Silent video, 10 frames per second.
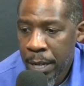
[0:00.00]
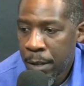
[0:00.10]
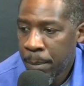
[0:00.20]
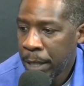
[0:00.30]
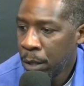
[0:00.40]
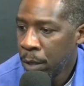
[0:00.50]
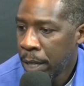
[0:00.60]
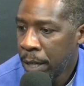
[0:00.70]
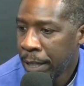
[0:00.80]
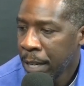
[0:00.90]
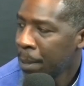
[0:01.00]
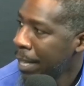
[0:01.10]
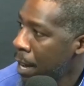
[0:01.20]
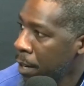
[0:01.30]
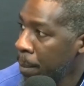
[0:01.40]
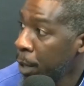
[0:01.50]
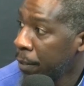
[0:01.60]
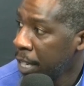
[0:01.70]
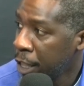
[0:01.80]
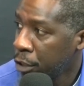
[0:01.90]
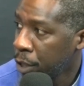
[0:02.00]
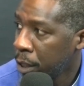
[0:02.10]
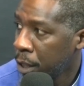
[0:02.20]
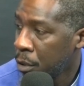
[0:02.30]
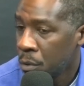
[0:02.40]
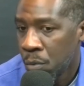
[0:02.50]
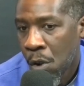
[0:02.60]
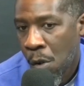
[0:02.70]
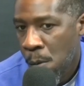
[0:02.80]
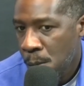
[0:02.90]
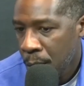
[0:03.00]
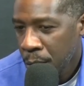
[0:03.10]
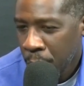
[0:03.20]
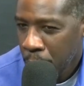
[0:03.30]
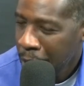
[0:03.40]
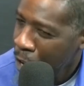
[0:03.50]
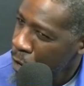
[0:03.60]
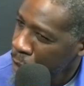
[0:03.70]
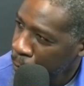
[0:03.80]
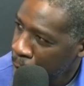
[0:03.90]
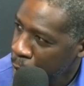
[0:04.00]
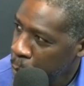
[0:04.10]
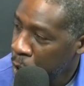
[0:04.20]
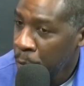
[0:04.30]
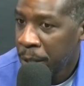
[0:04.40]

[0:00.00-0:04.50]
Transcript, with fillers: Um, I know uh, I think McLeod coming off the injury, so you know, you got to cross your fingers with him.